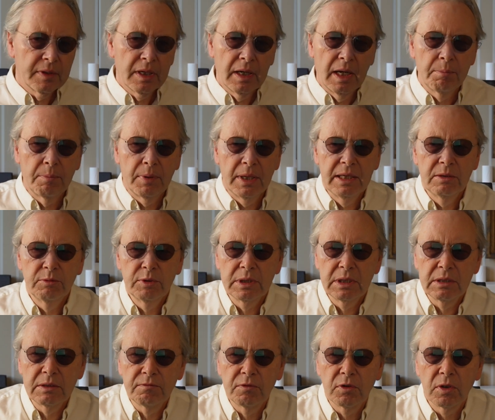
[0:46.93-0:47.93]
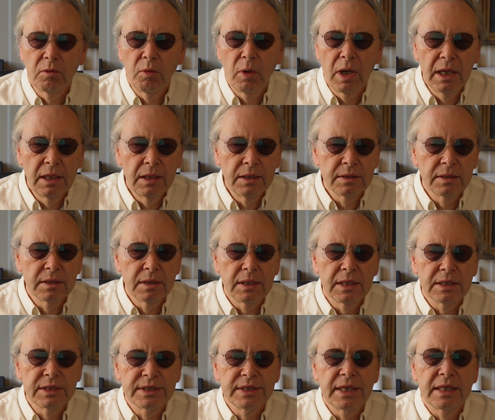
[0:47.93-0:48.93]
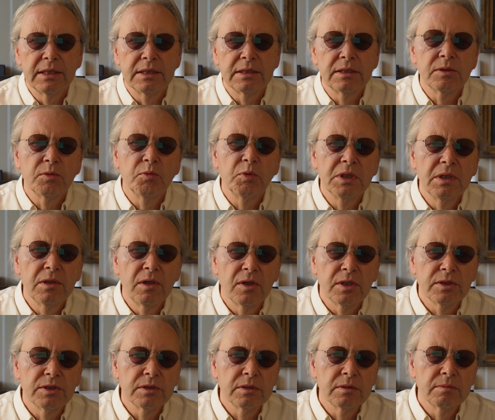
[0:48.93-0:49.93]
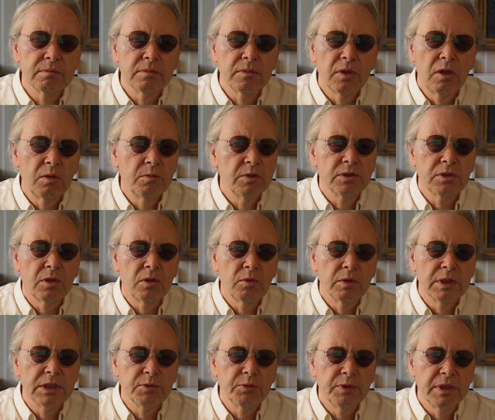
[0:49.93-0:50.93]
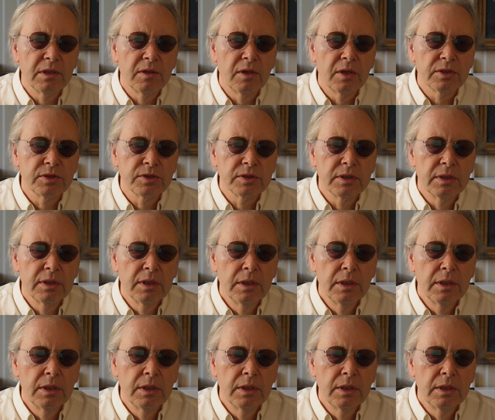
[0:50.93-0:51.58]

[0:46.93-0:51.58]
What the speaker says: I play with it for a while and then I sell it with a loss, almost always with a loss.